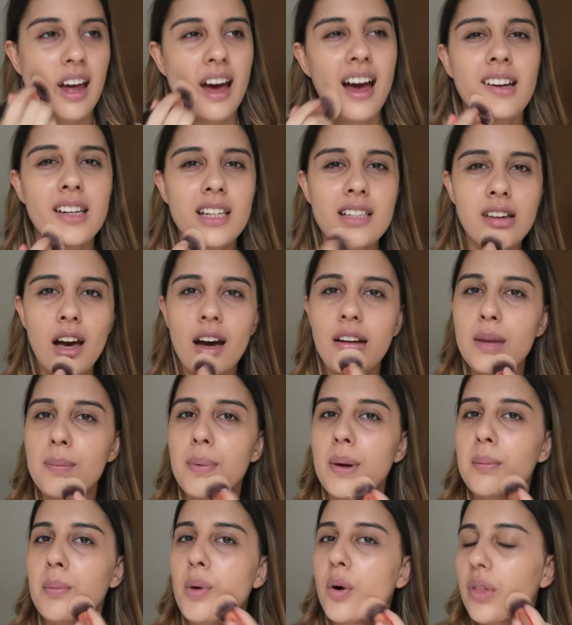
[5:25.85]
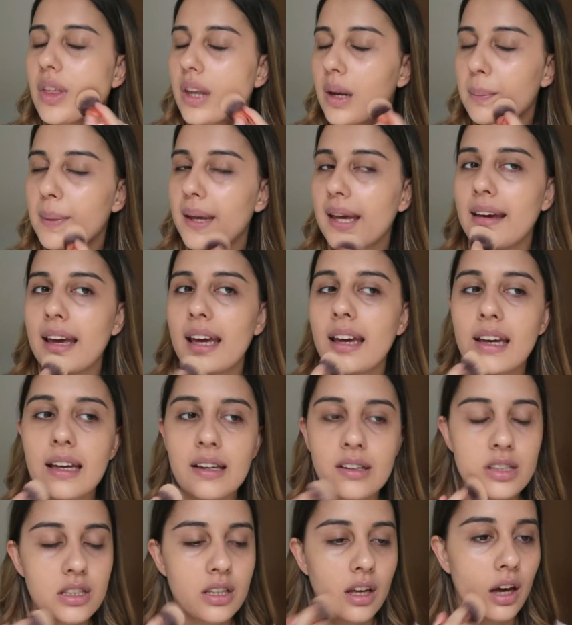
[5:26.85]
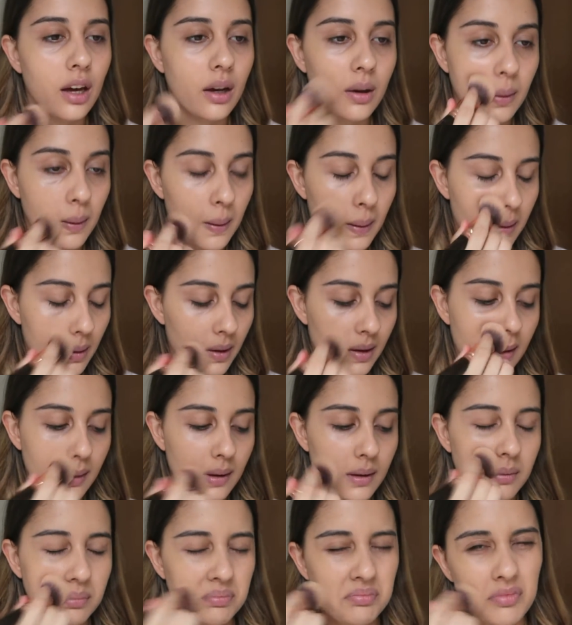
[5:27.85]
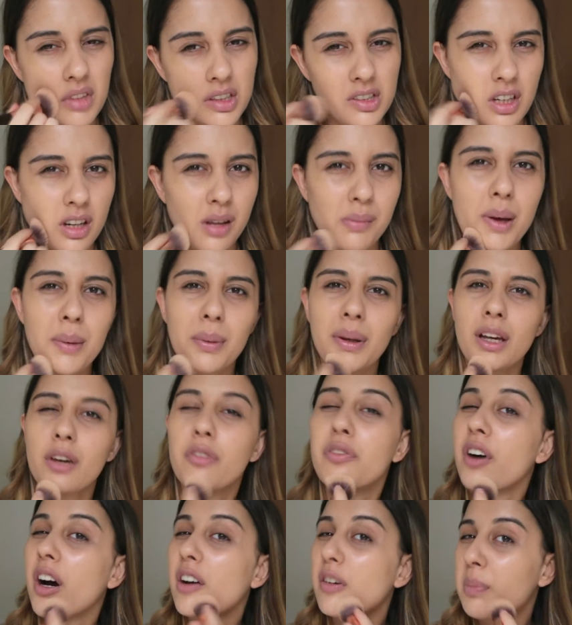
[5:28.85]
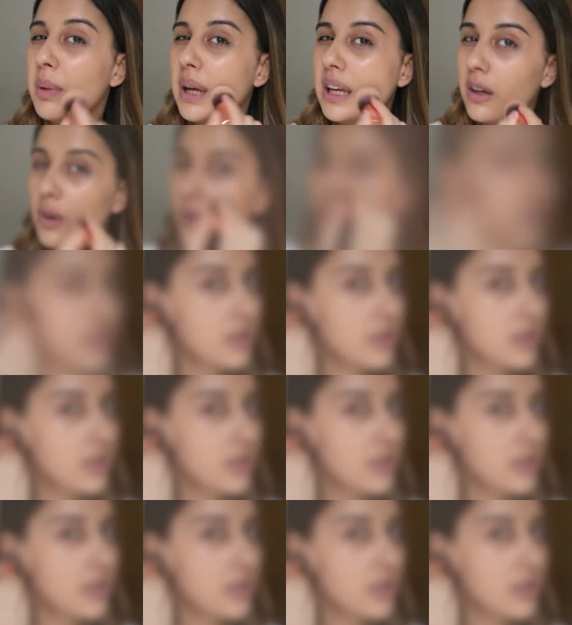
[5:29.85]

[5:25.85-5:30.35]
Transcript: I had a tiny bit more than a P, so I don't know, maybe like a 5p coin.